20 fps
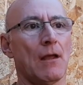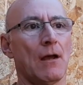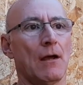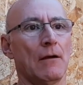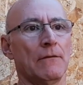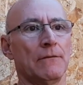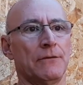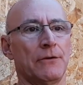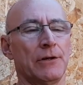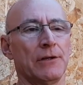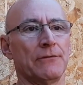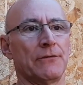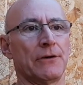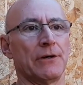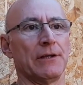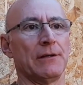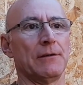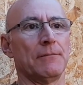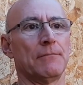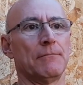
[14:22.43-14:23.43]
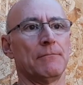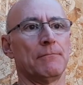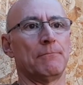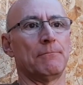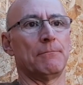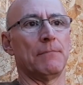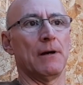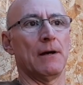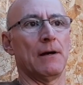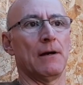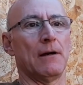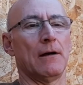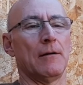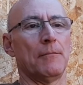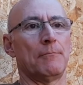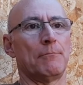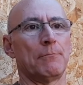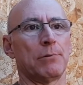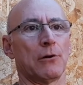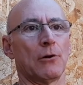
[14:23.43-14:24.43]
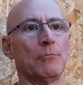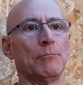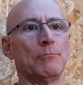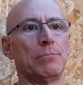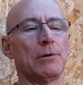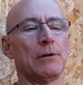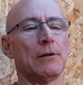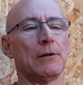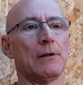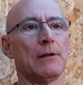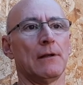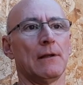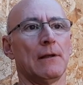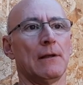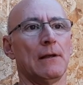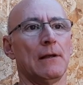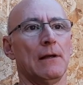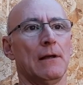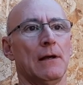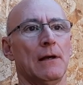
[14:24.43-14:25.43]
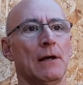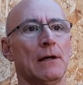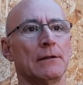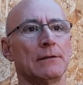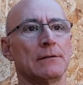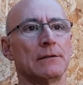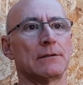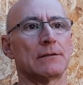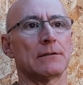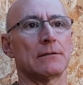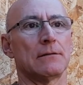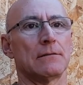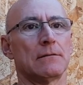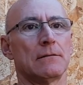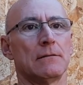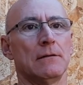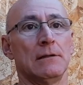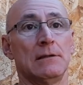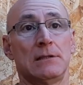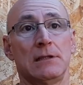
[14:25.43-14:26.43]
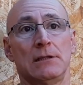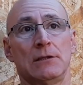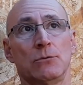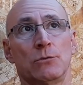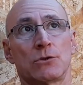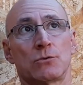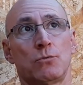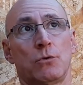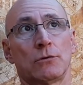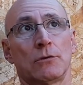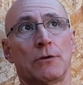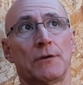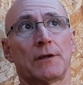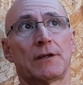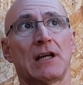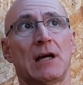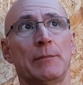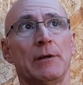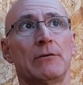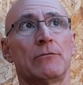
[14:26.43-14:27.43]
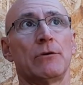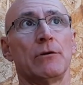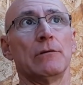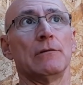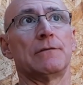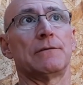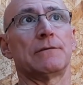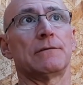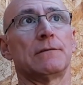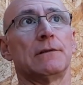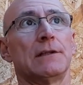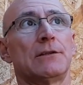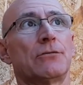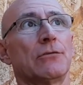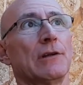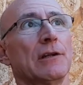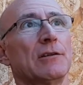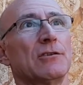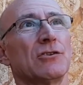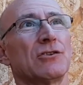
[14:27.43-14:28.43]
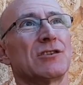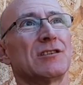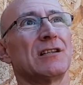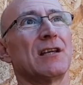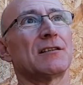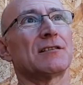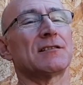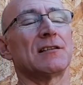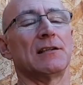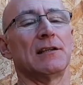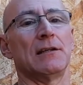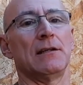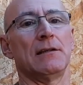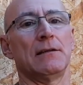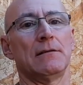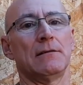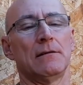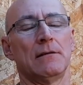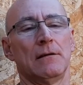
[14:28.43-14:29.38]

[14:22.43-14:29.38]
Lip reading: very, very plump, and indeed there was one on the cabin roof literally just yesterday.